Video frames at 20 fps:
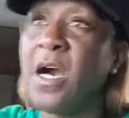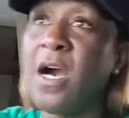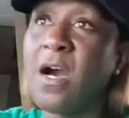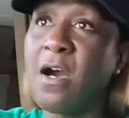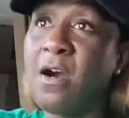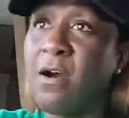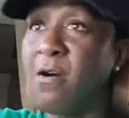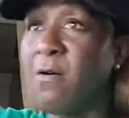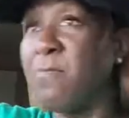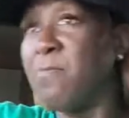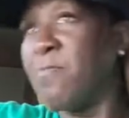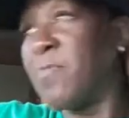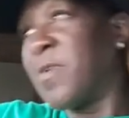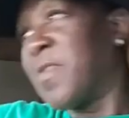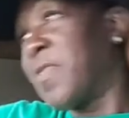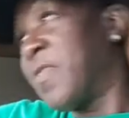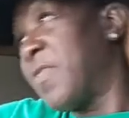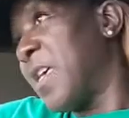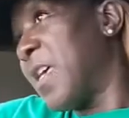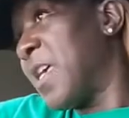
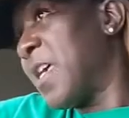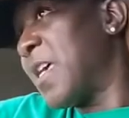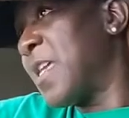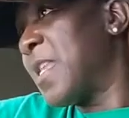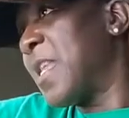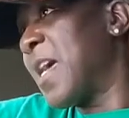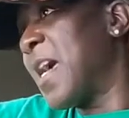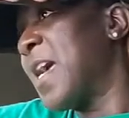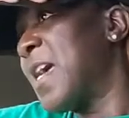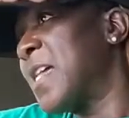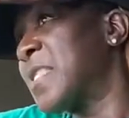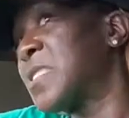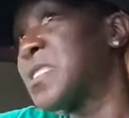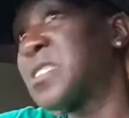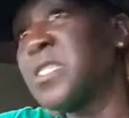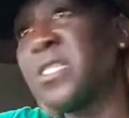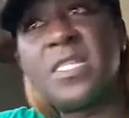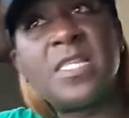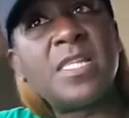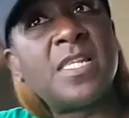But then I had
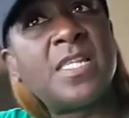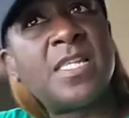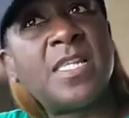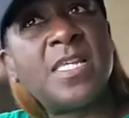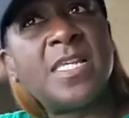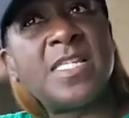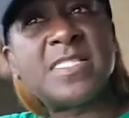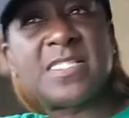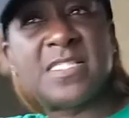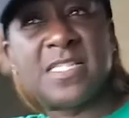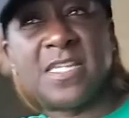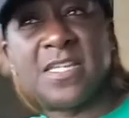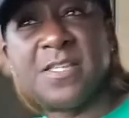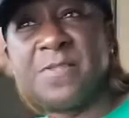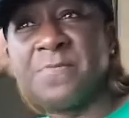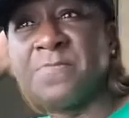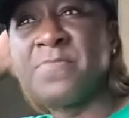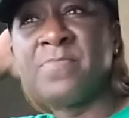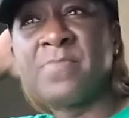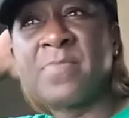to
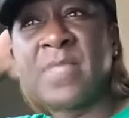listen,